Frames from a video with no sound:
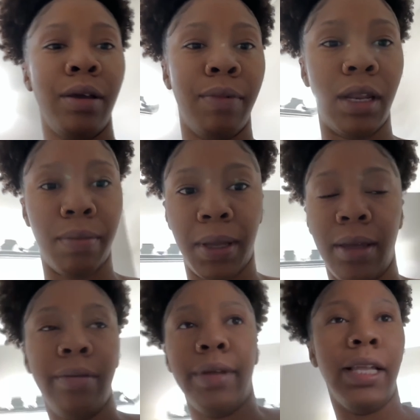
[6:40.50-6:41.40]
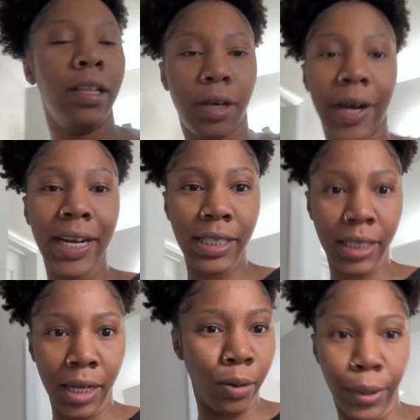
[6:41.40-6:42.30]
what it be. It look
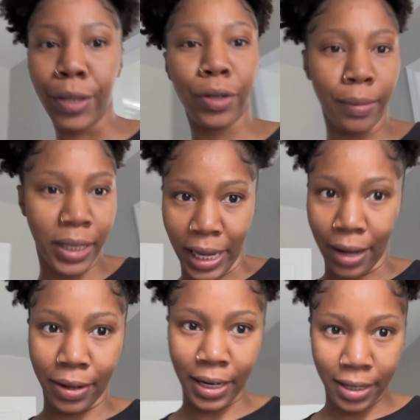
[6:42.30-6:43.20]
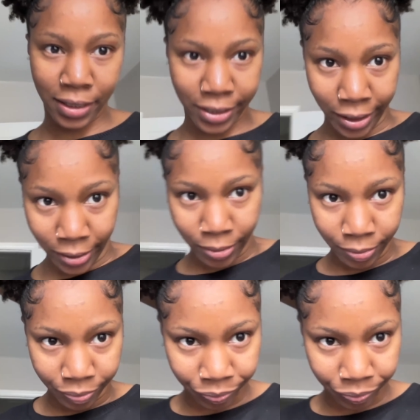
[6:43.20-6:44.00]
crazy with or without it. So,